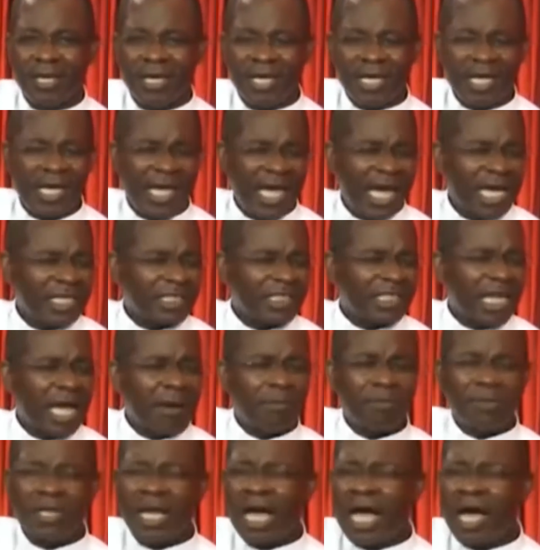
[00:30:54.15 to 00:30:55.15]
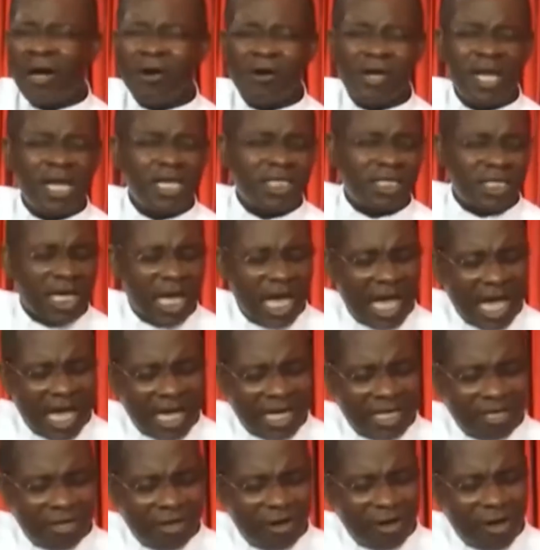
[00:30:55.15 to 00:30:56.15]
Yes, I'm now a
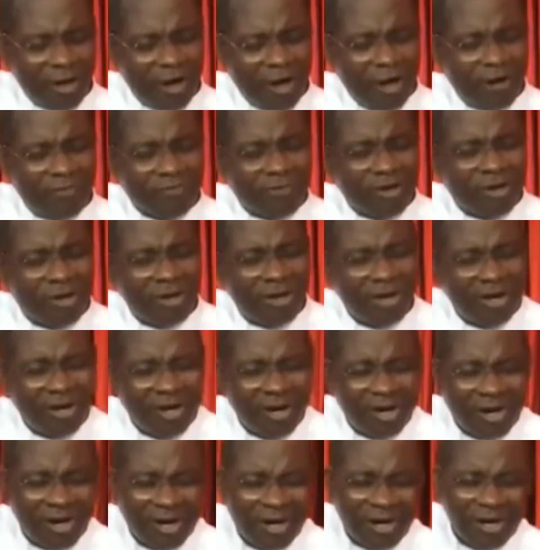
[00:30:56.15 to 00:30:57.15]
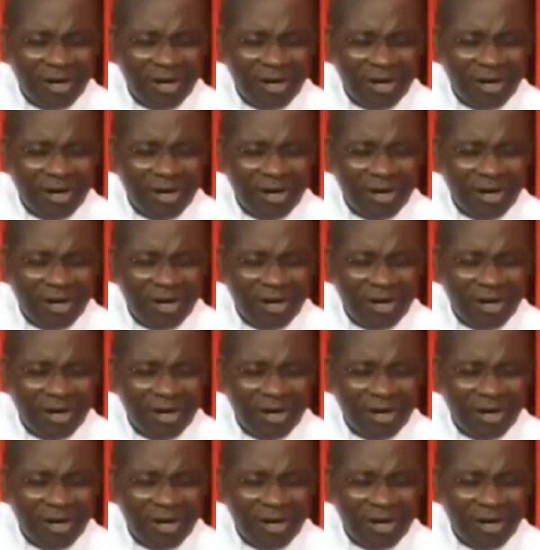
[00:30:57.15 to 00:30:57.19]
child of God.